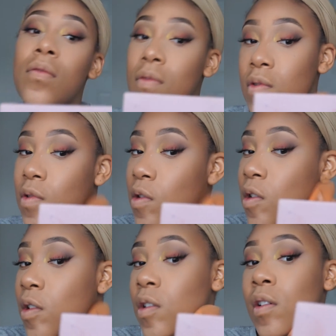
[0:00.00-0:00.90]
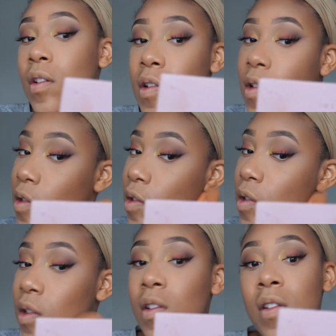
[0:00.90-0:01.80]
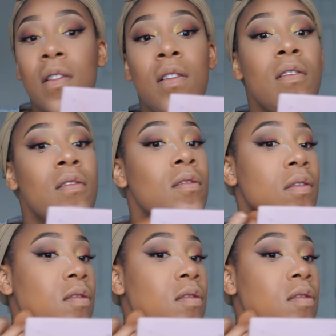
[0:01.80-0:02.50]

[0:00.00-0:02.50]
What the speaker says: Oh, I think I did apply a bit of